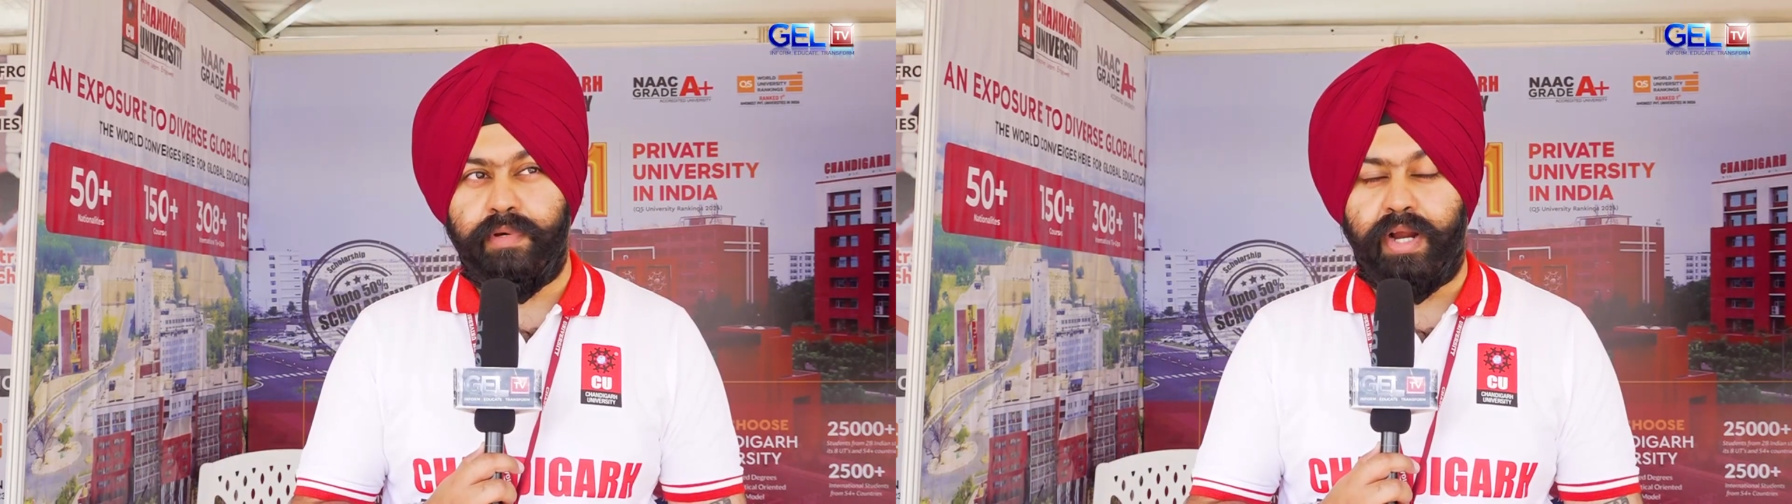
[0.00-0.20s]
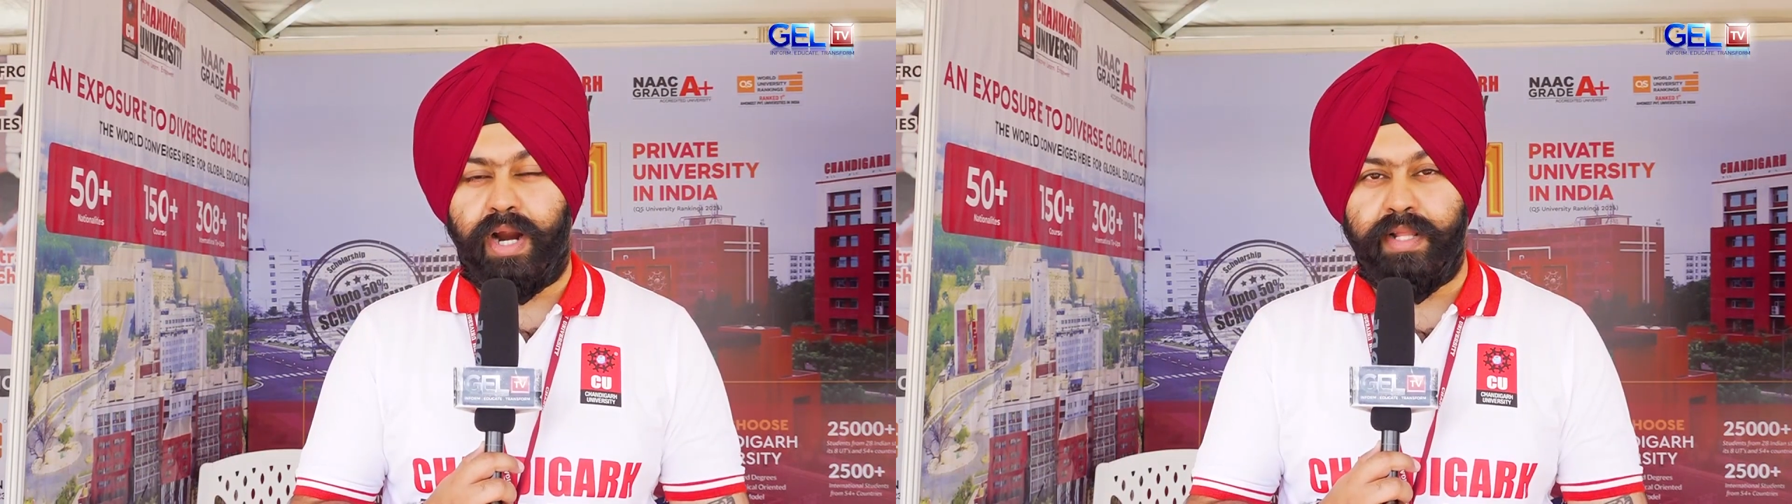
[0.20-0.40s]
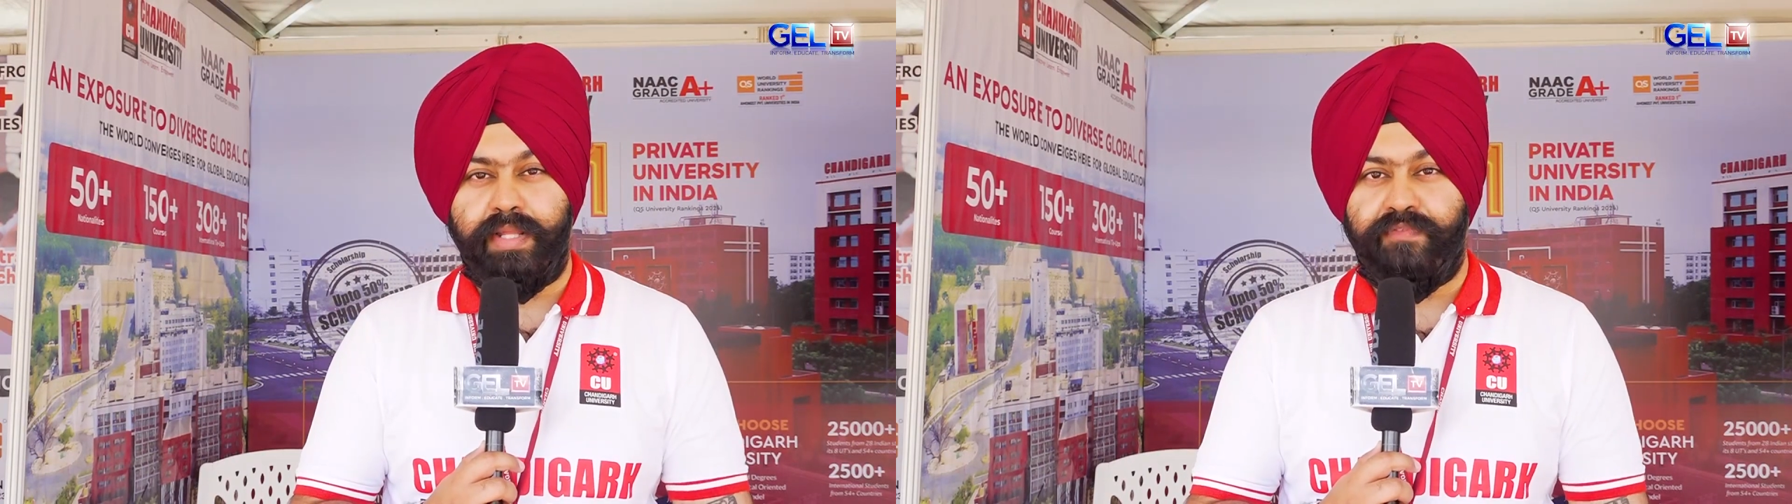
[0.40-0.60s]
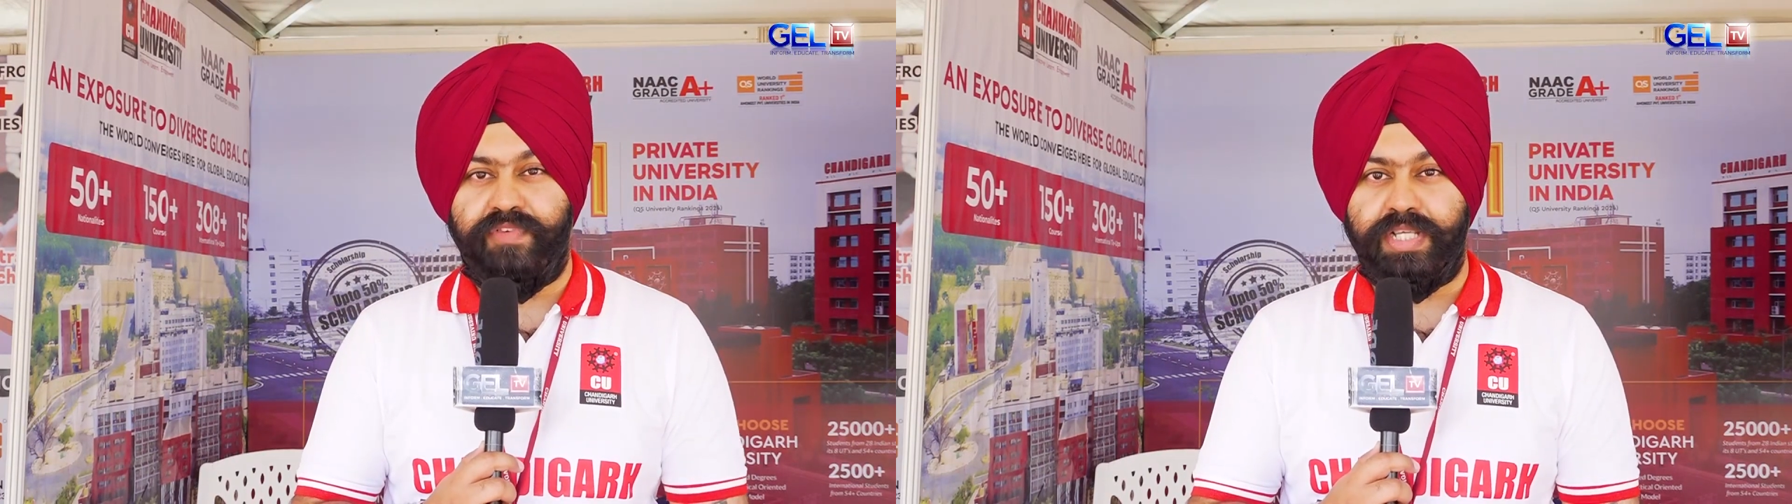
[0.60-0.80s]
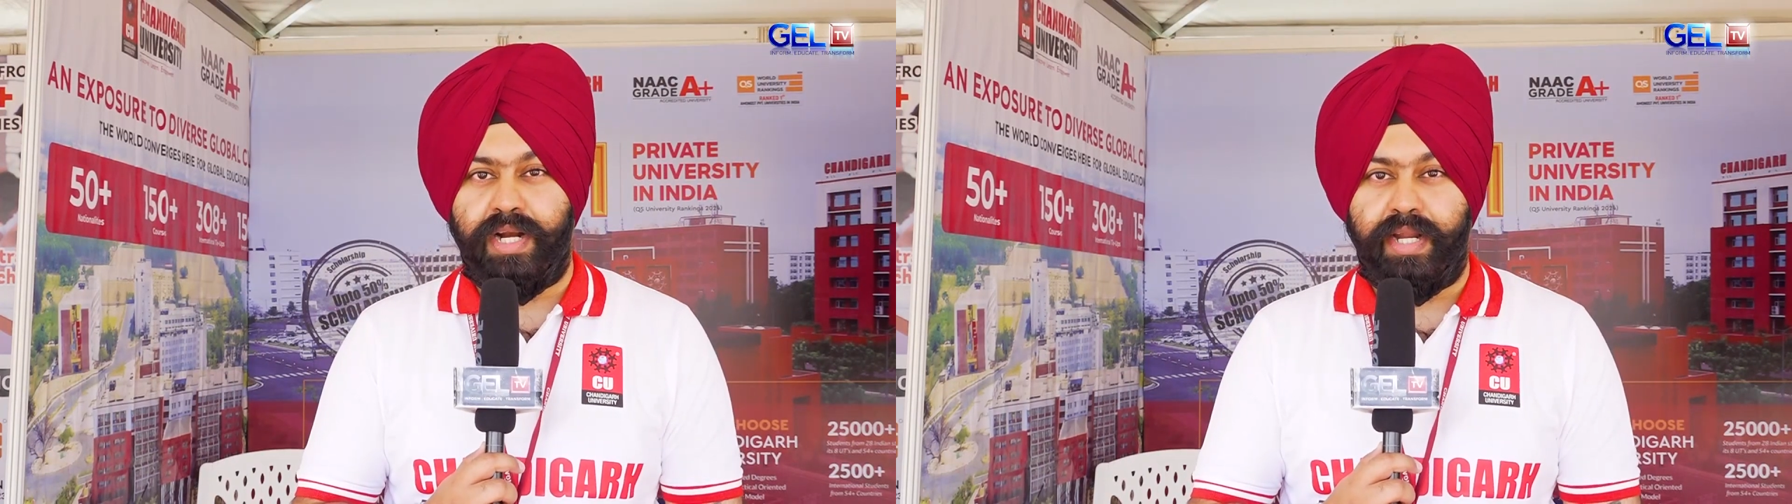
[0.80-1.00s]
regarding the
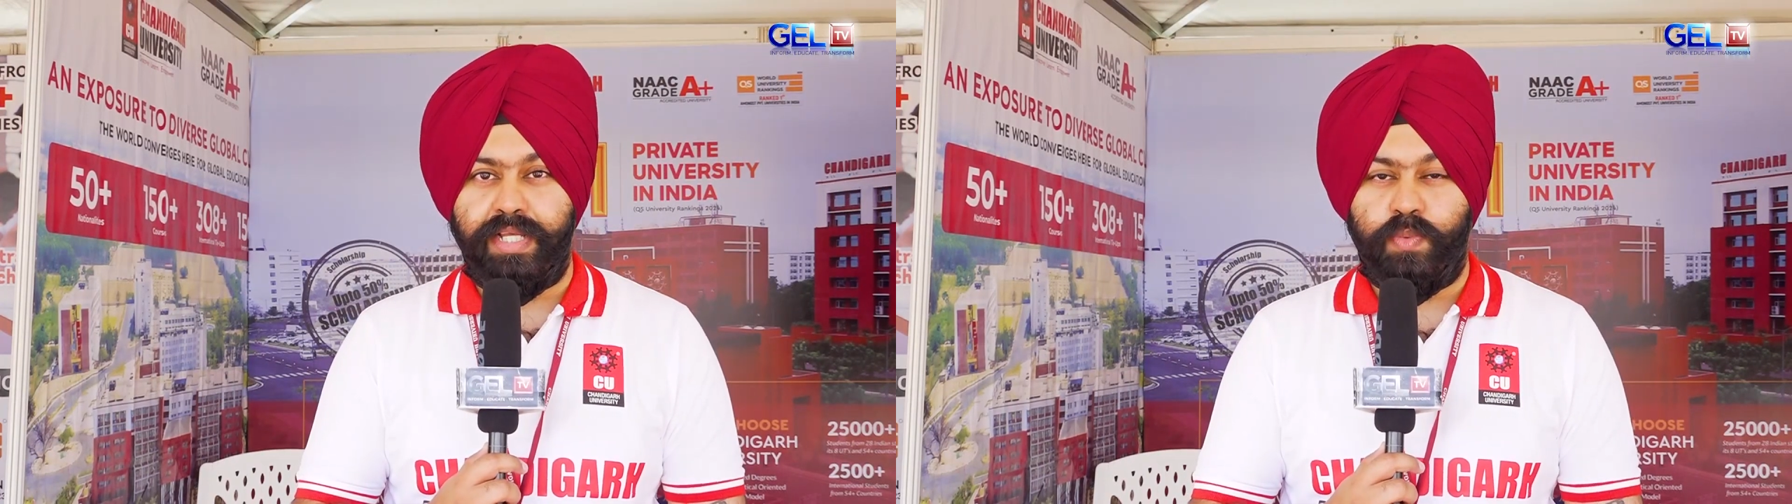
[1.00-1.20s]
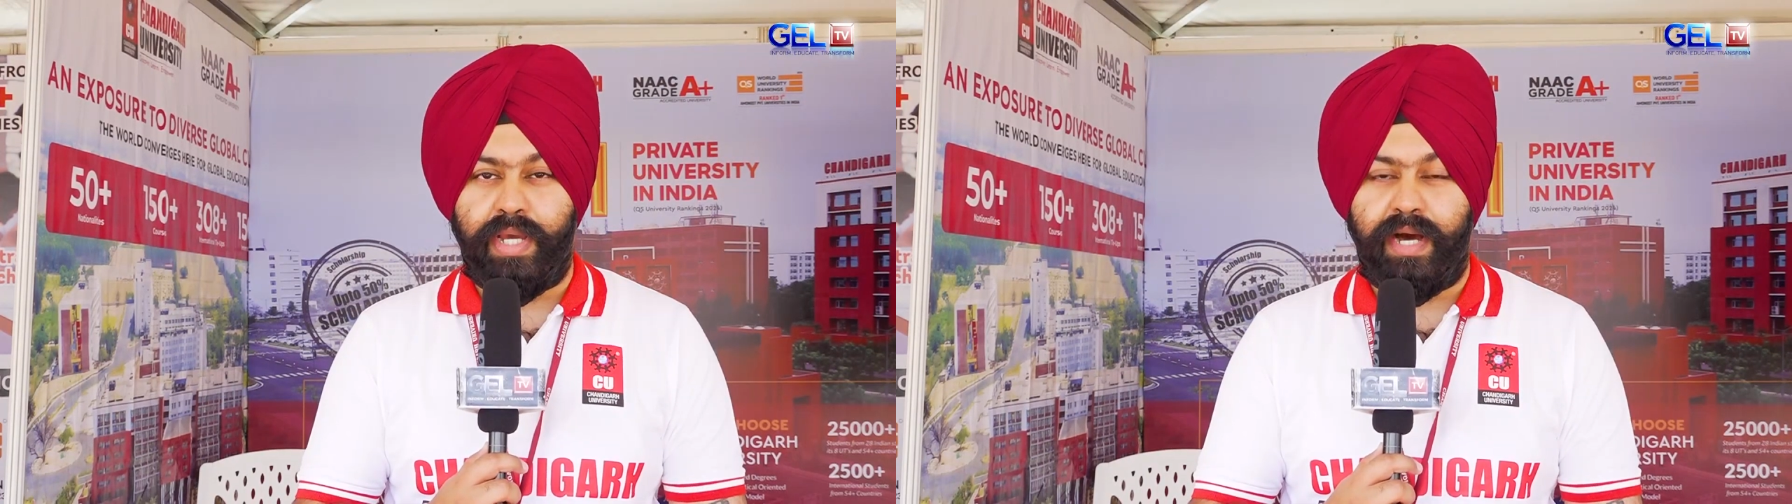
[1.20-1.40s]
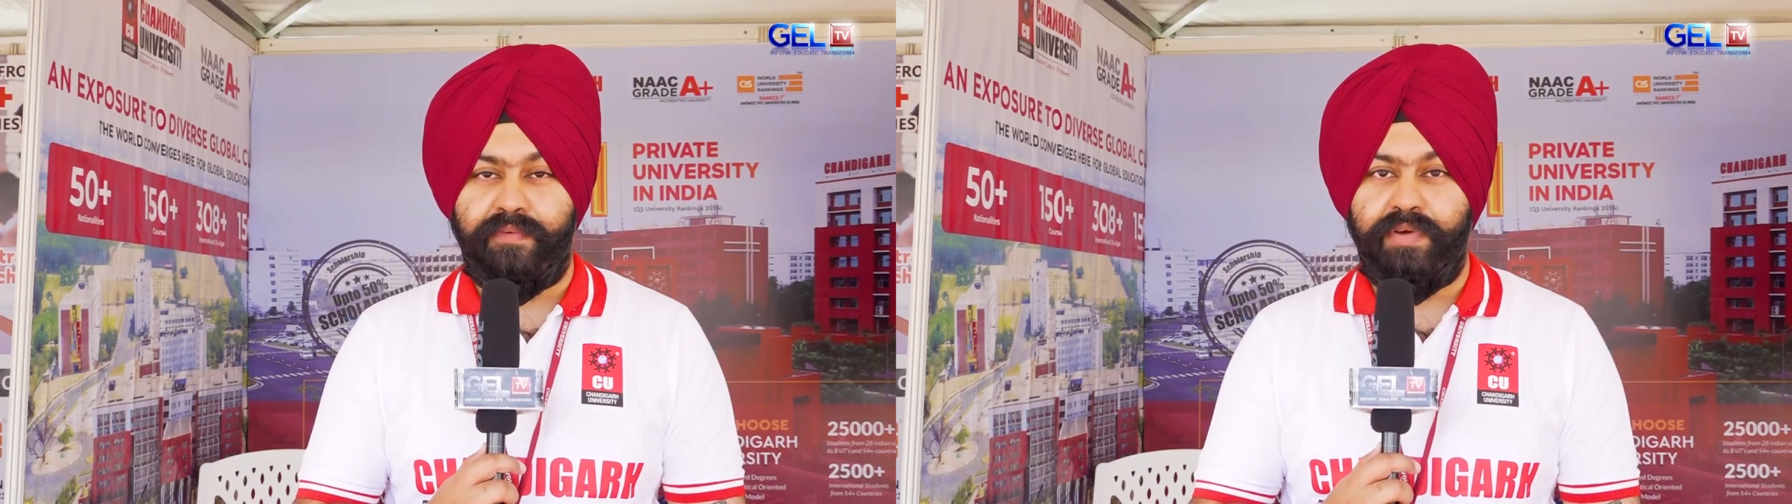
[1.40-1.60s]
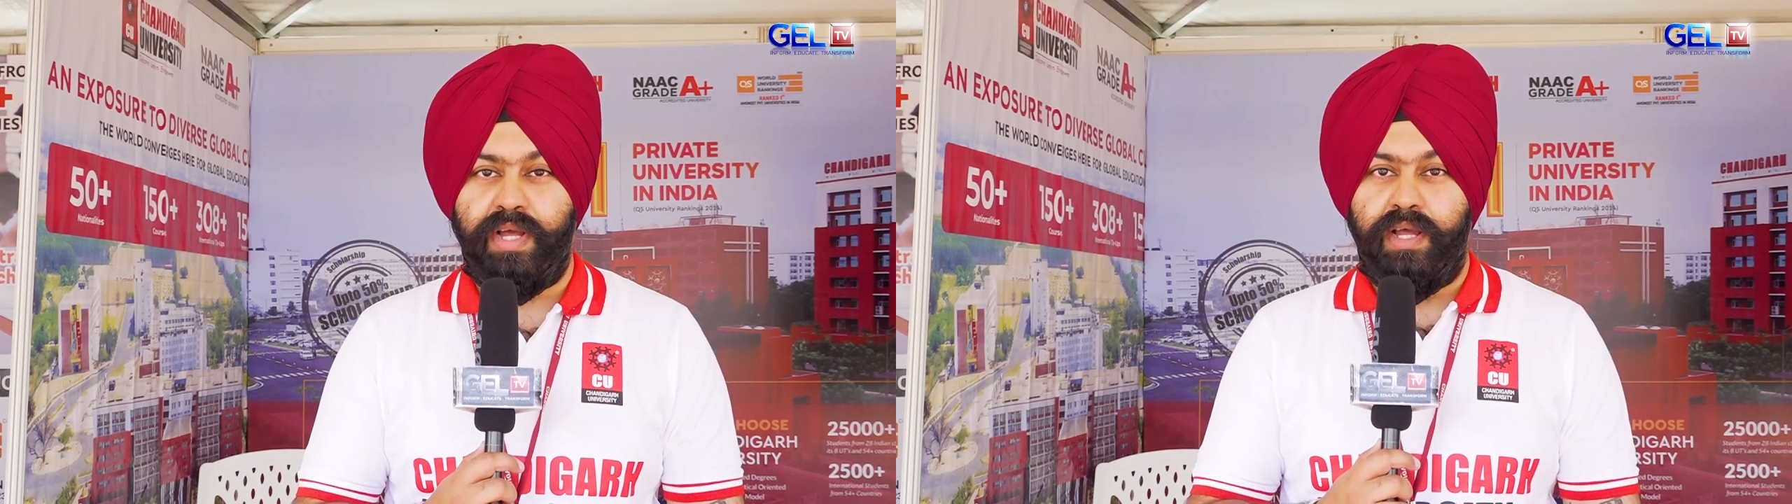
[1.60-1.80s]
facilities, we have